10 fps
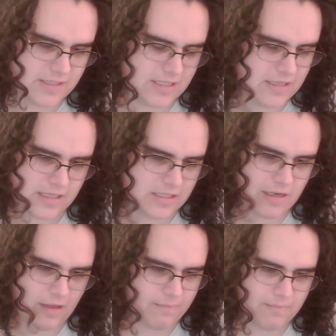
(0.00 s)
eat that shit
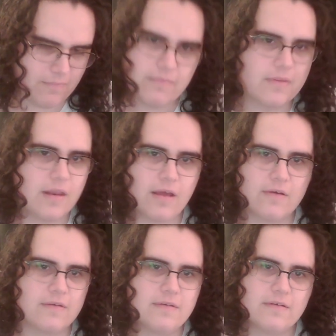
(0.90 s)
up, you know?
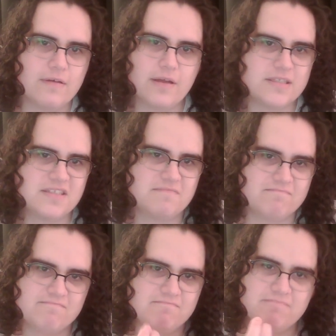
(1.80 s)
Just
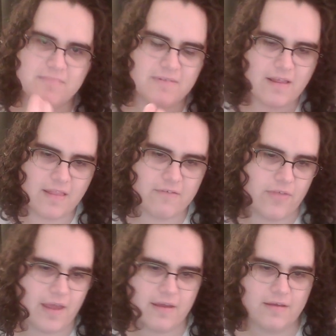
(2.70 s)
love
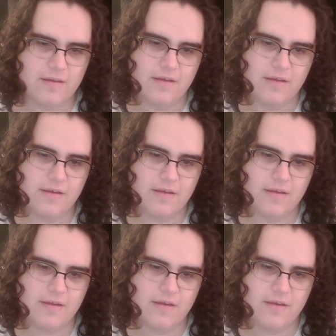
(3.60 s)
that.